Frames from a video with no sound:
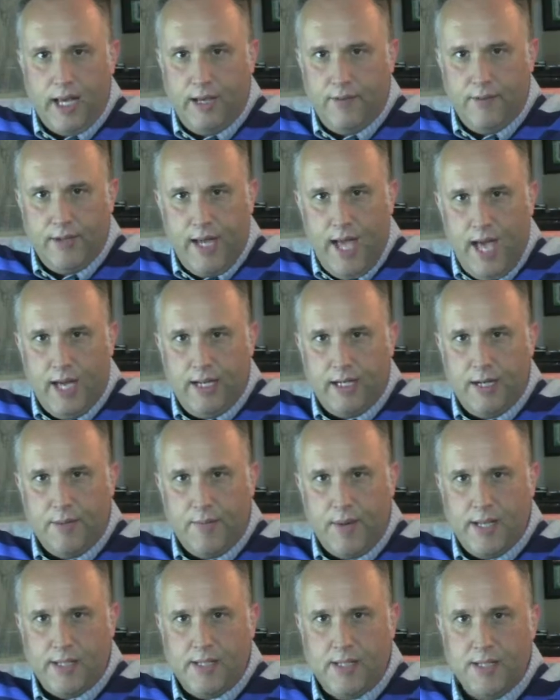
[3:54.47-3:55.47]
I even had it
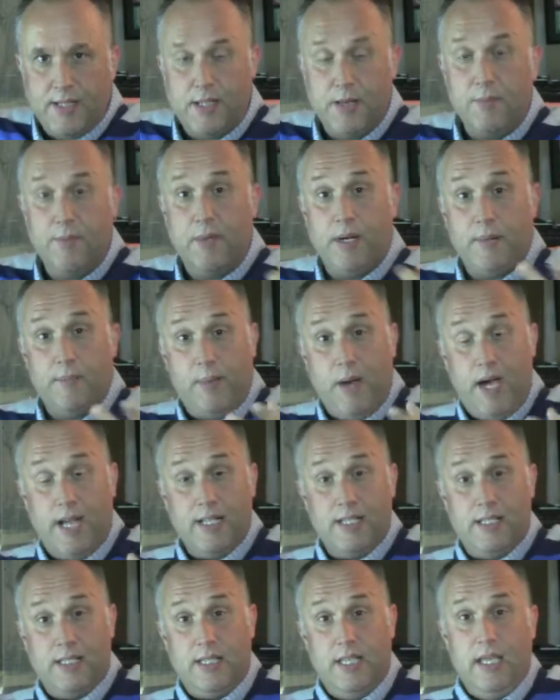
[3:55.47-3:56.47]
in my system, but
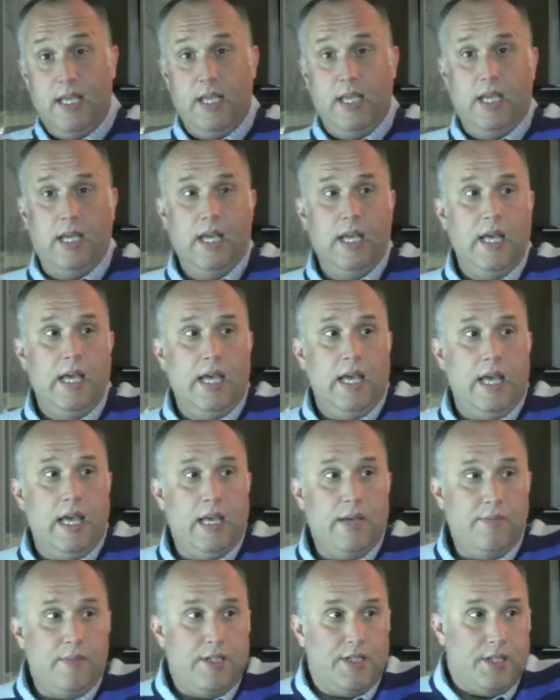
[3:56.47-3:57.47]
upon seeing
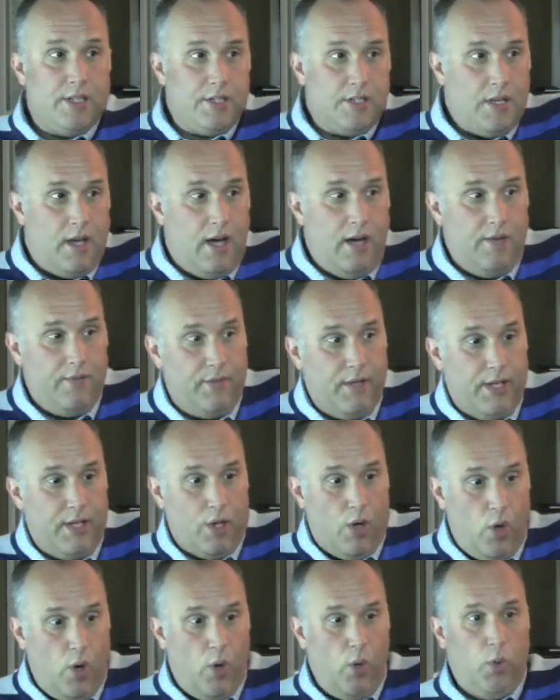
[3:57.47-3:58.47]
images of
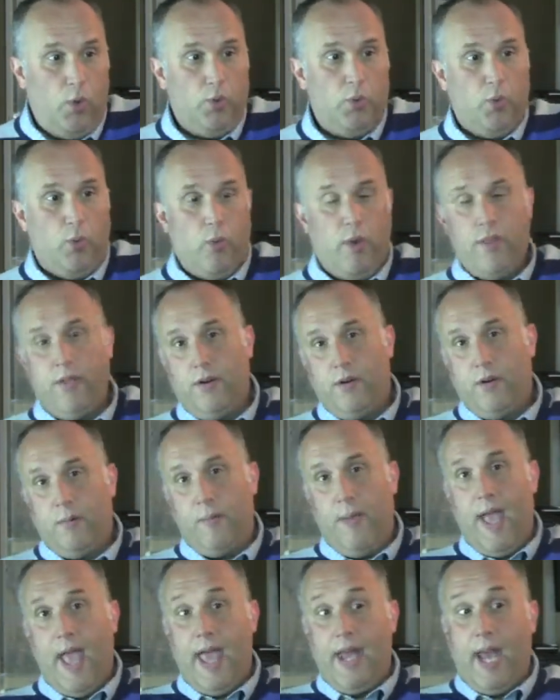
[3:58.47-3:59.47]
an old,
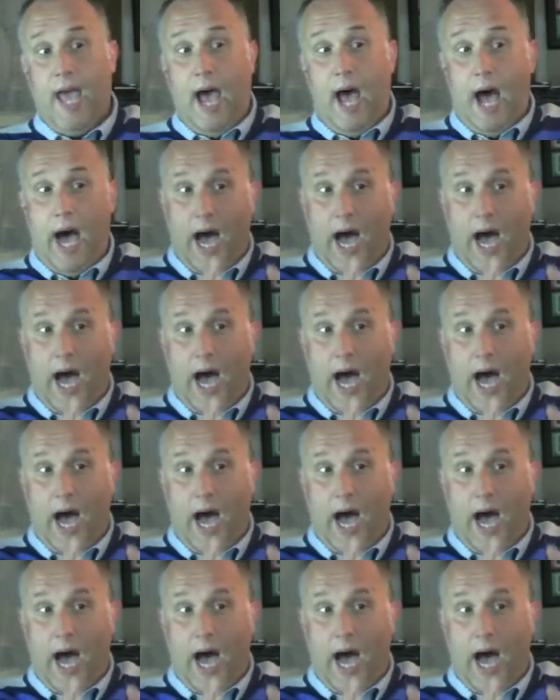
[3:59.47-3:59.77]
withered man,